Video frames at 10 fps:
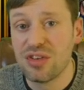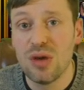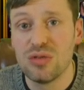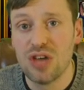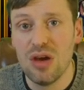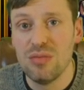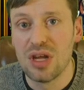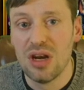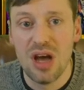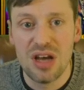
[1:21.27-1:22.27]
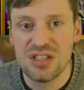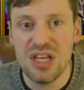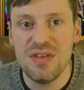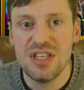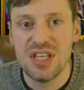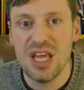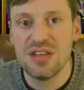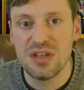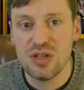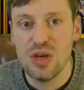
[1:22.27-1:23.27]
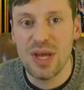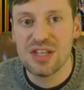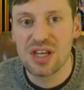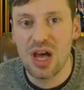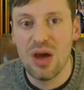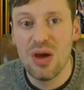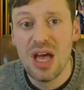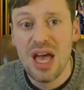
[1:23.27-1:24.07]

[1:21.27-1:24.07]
skill tomes last C V C, so two weeks ago.